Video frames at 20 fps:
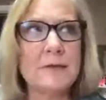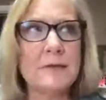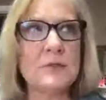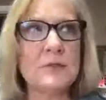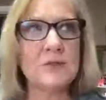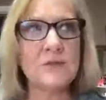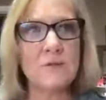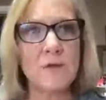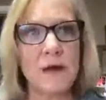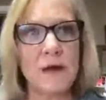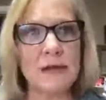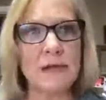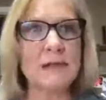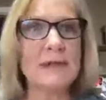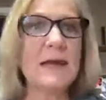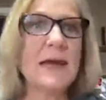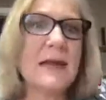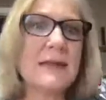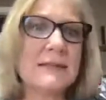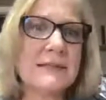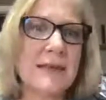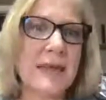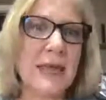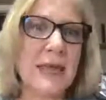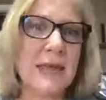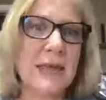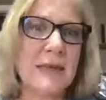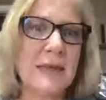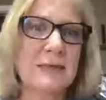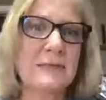to find the next
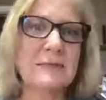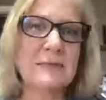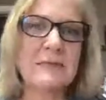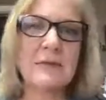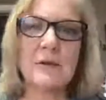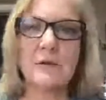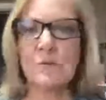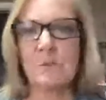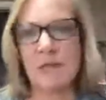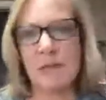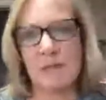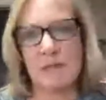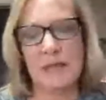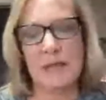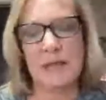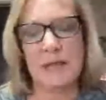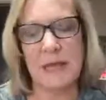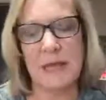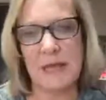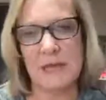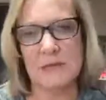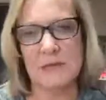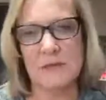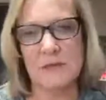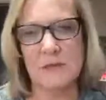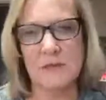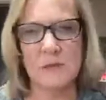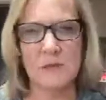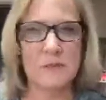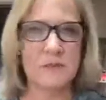egg. So maybe they had
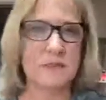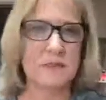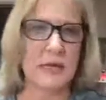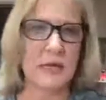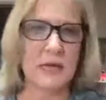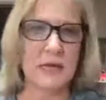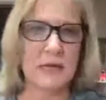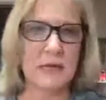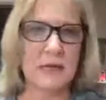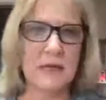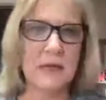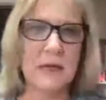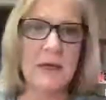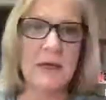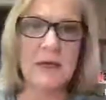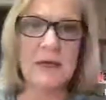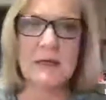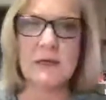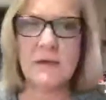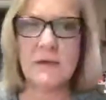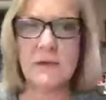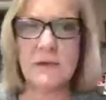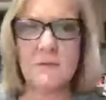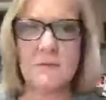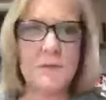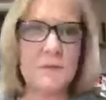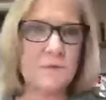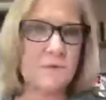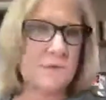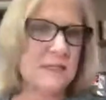to take
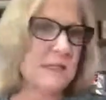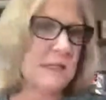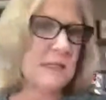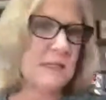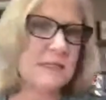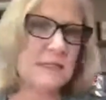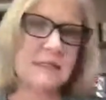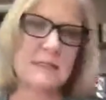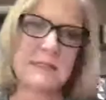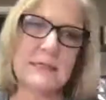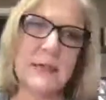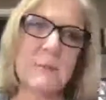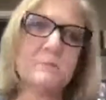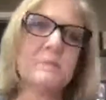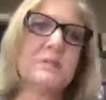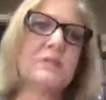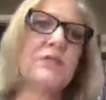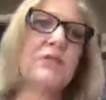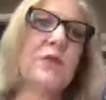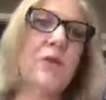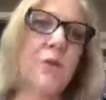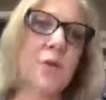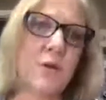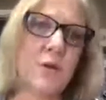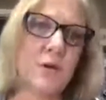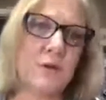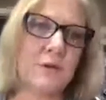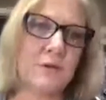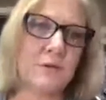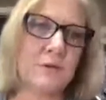15 steps
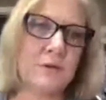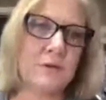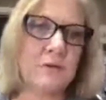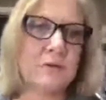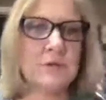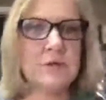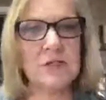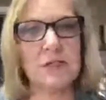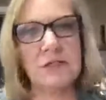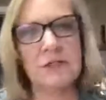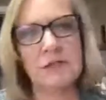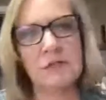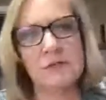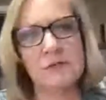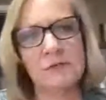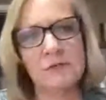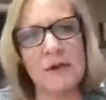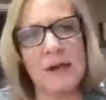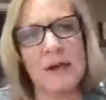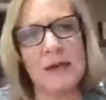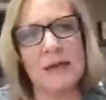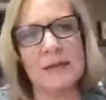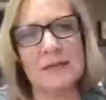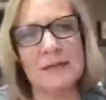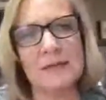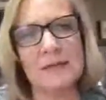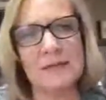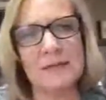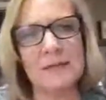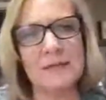north, turn
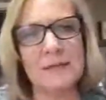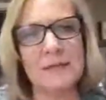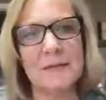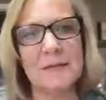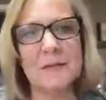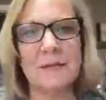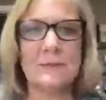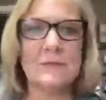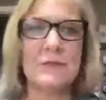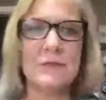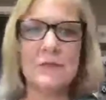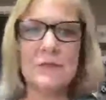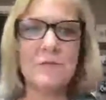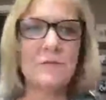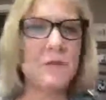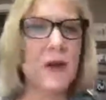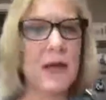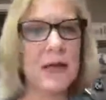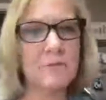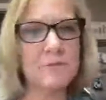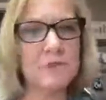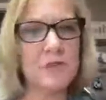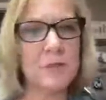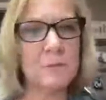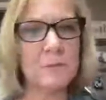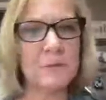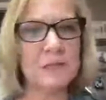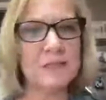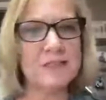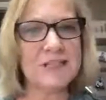right, do 5
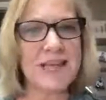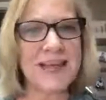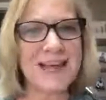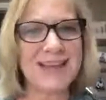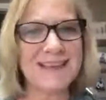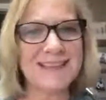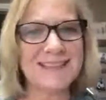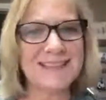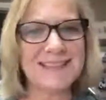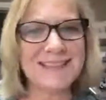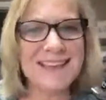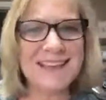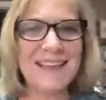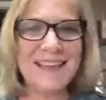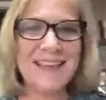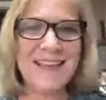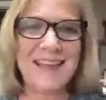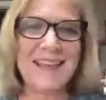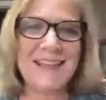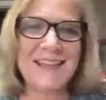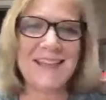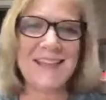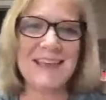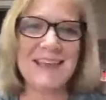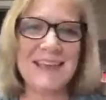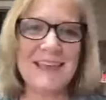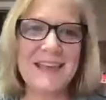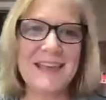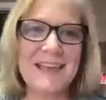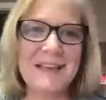jumping jacks, and
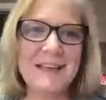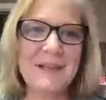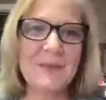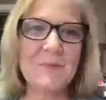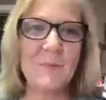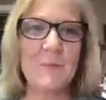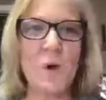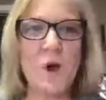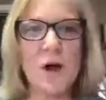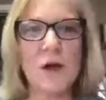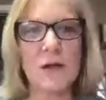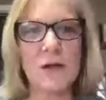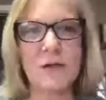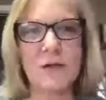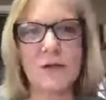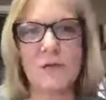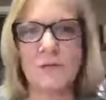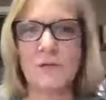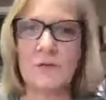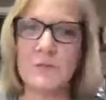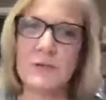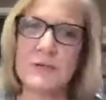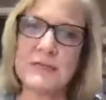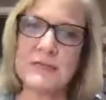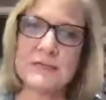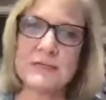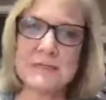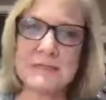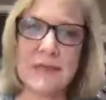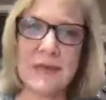then walk 3
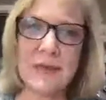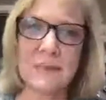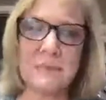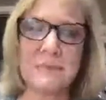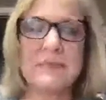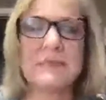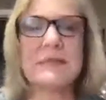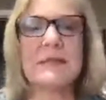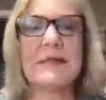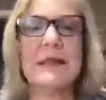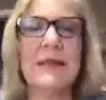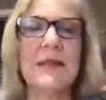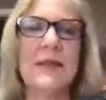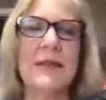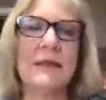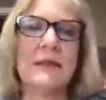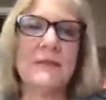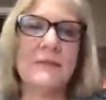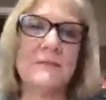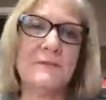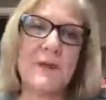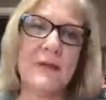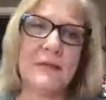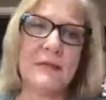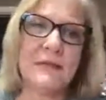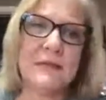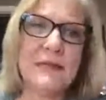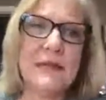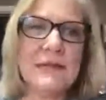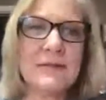steps, and then find
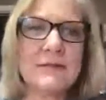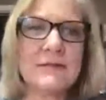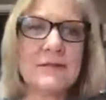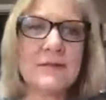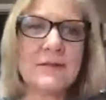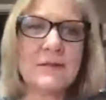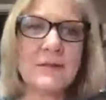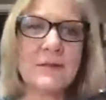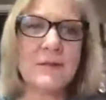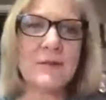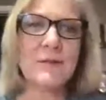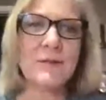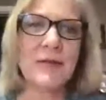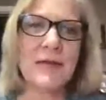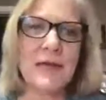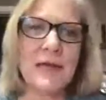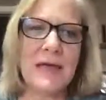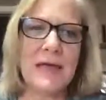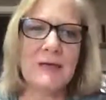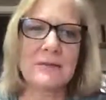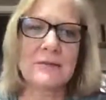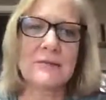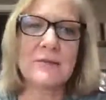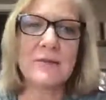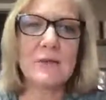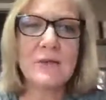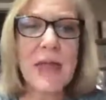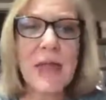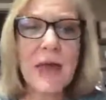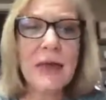the next clue. And so
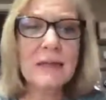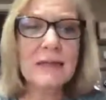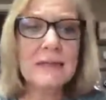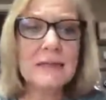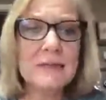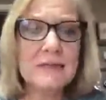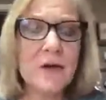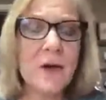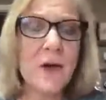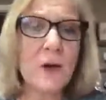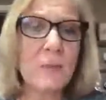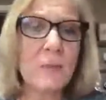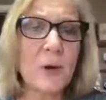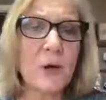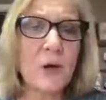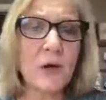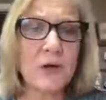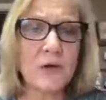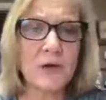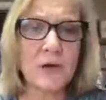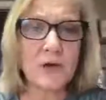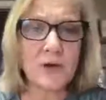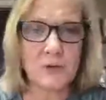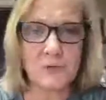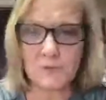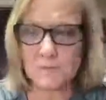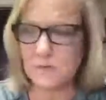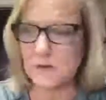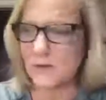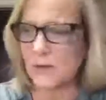that is all part
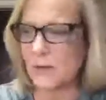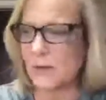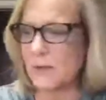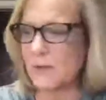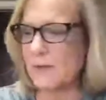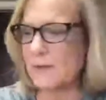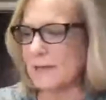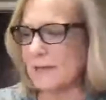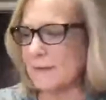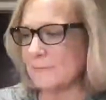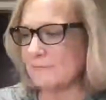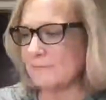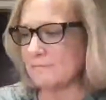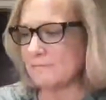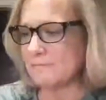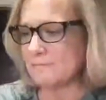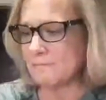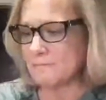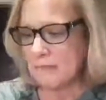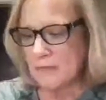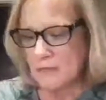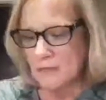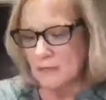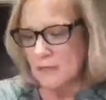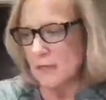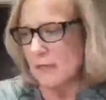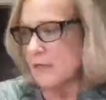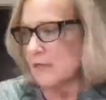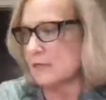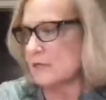of the coding.
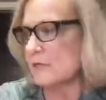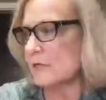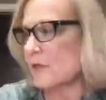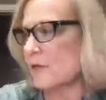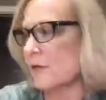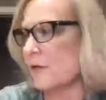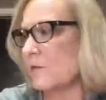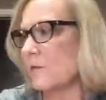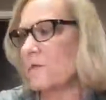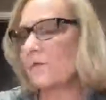So